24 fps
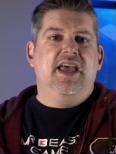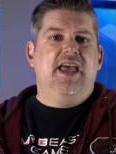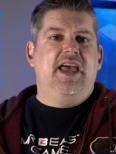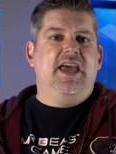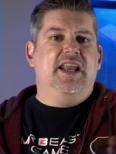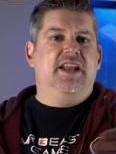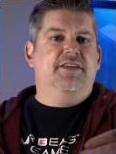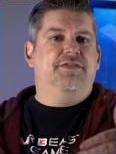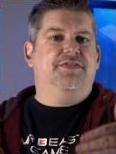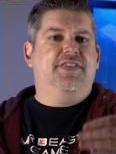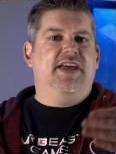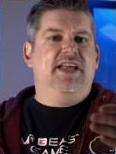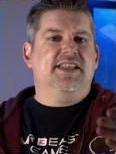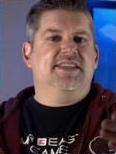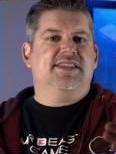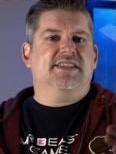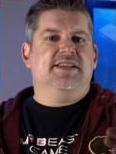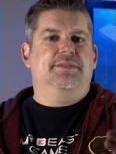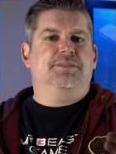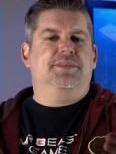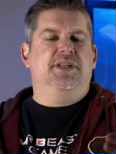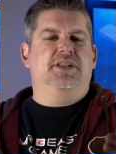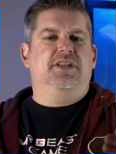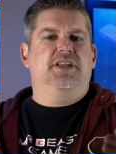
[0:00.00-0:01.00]
and if that's
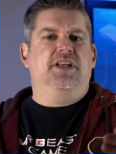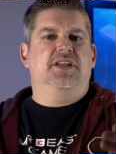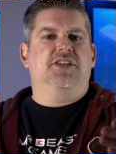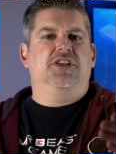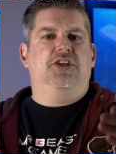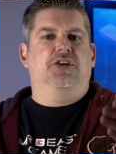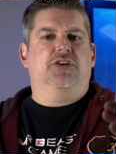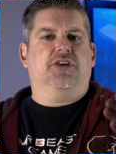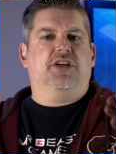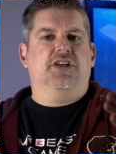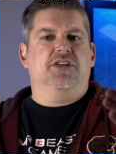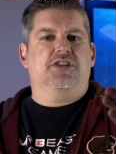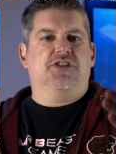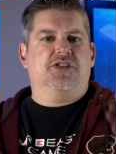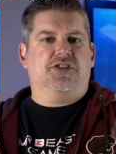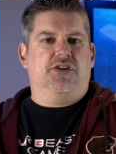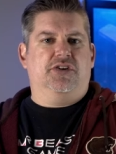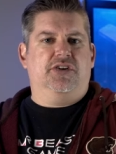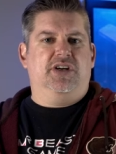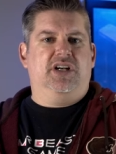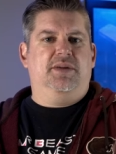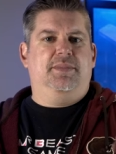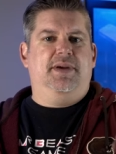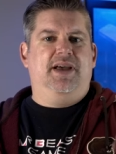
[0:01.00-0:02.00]
something that you're
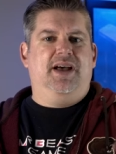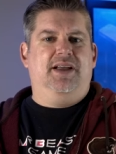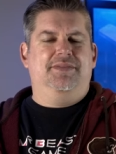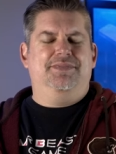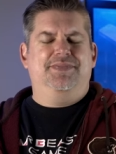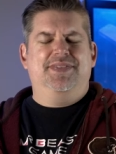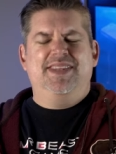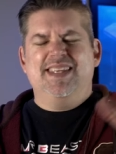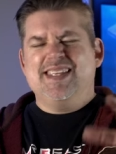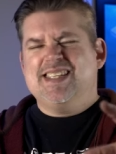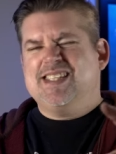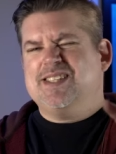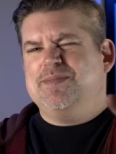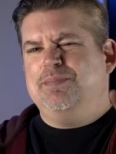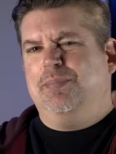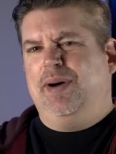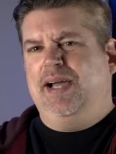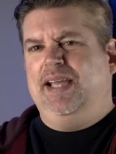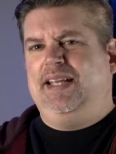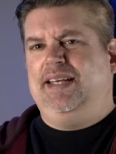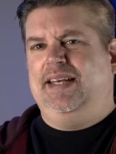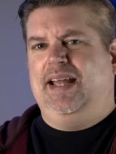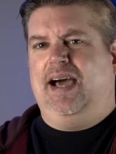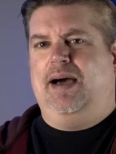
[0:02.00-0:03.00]
concerned about, this
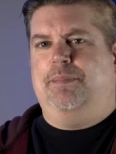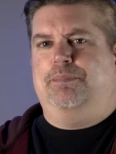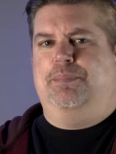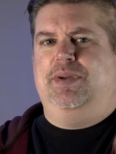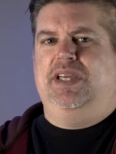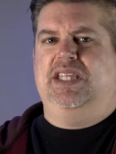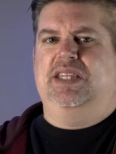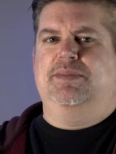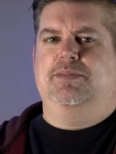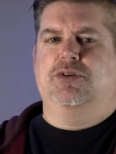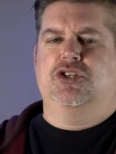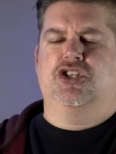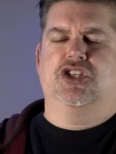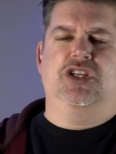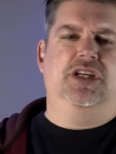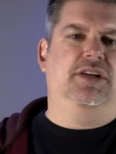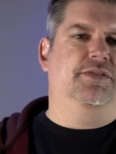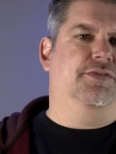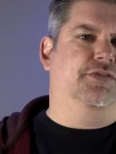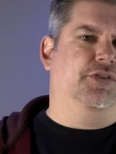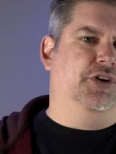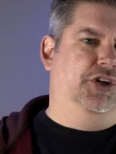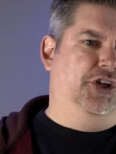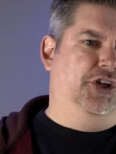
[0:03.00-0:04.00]
might not be the machine for